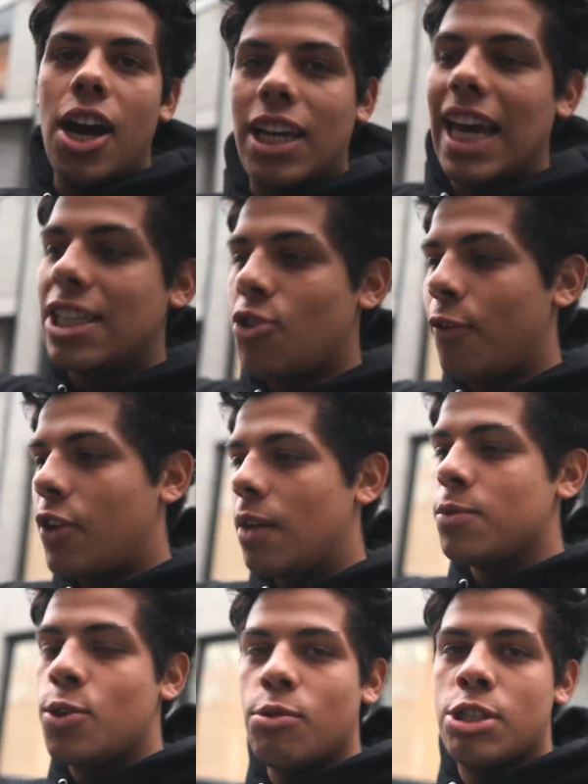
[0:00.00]
Okay, so I've
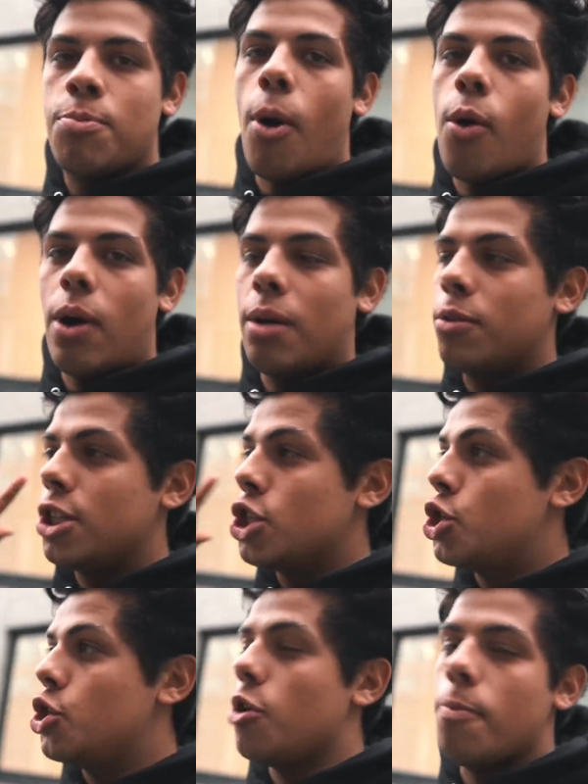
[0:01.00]
come to a spot where I'm gonna
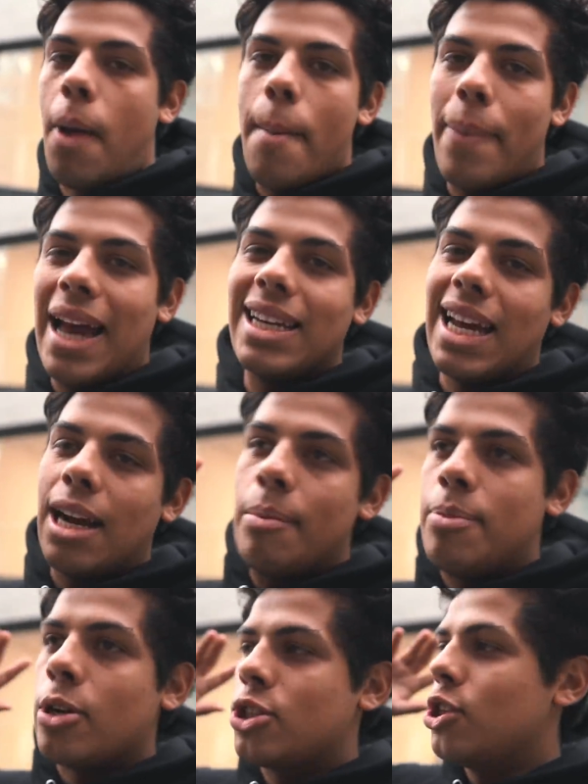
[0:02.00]
shoot my bandana
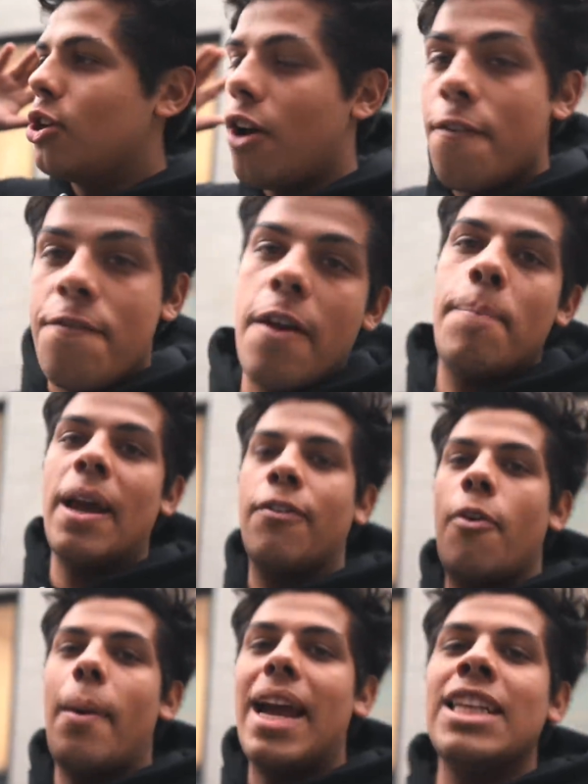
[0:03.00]
Box Logo fit pic
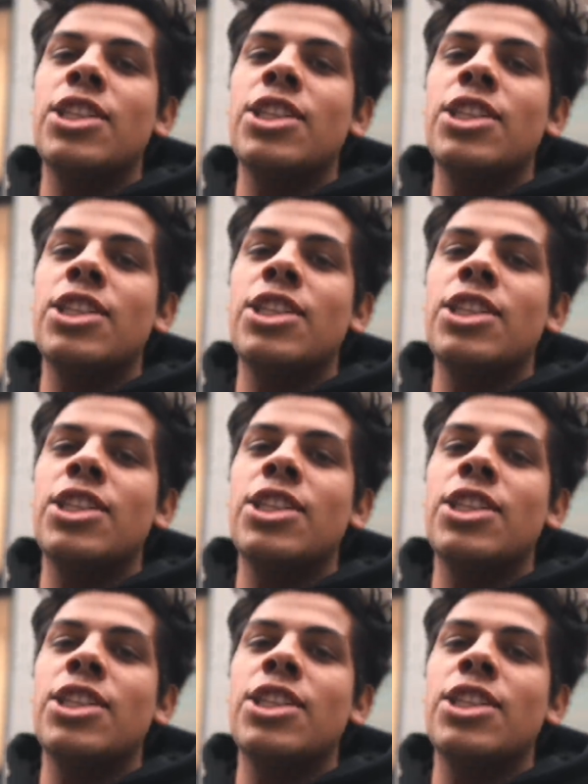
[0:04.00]
for my